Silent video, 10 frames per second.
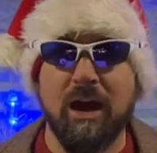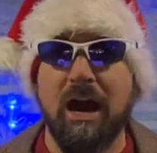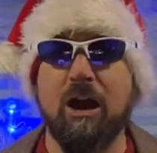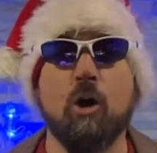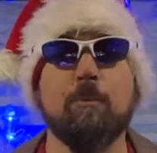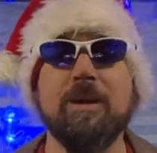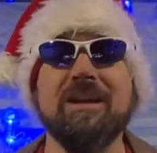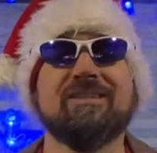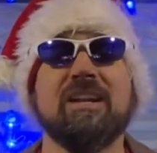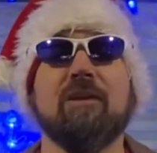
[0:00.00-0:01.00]
I hope
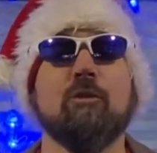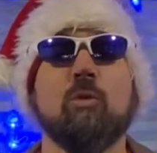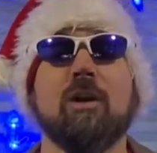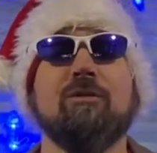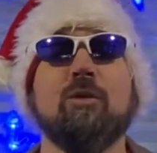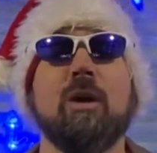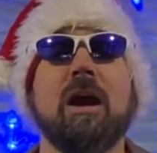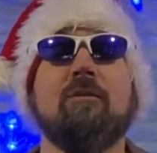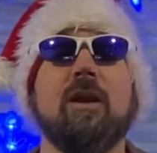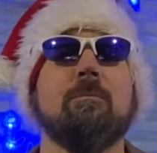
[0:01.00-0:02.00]
each and every one of you
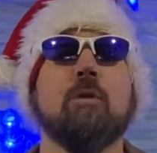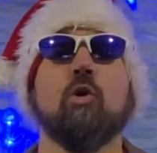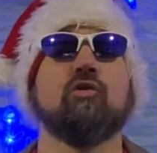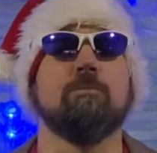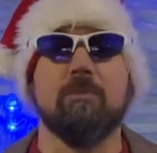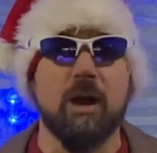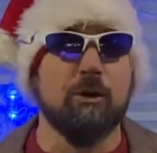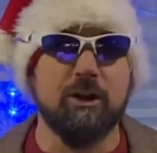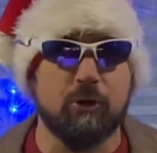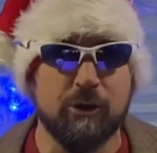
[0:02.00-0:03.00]
have a most
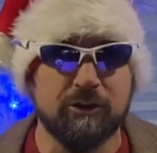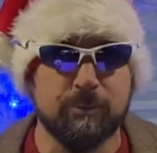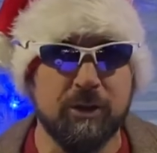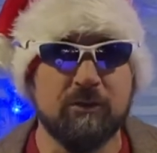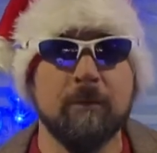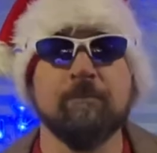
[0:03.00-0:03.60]
Merry Christmas.